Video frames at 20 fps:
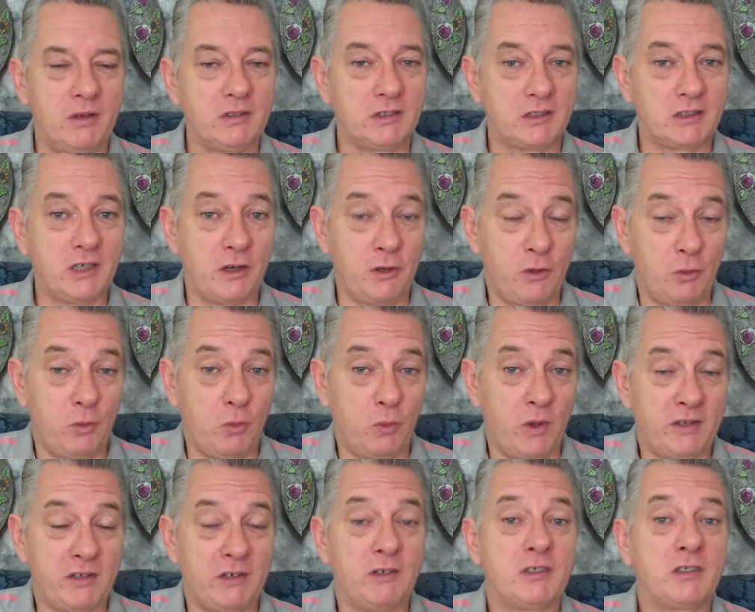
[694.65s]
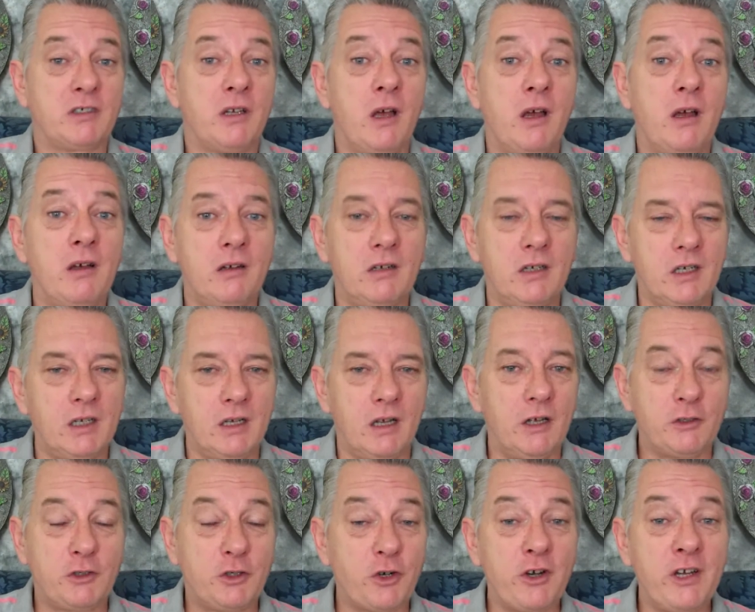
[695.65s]
So whether it's a
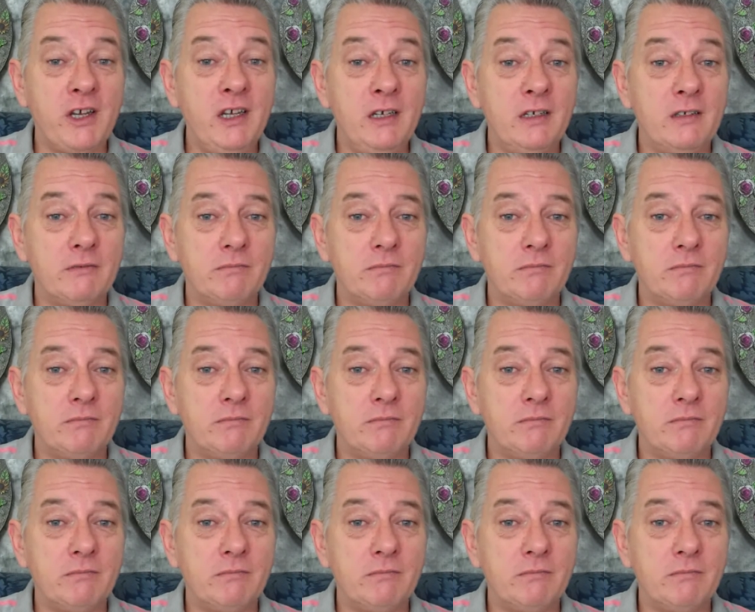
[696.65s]
tree,